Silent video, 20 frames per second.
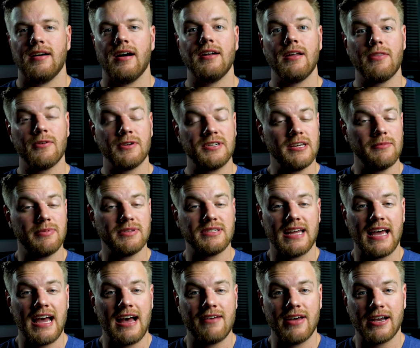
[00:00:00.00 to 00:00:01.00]
Another tip is to
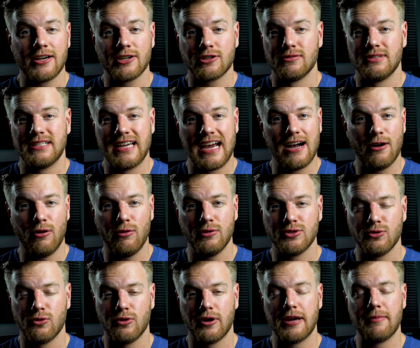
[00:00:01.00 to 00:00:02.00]
have extra towels
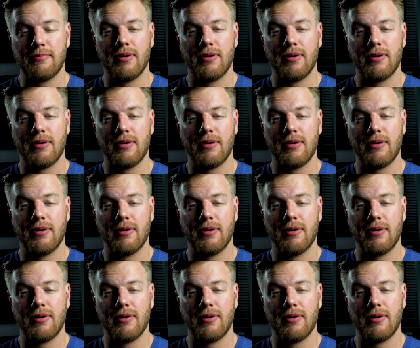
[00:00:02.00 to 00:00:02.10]
or a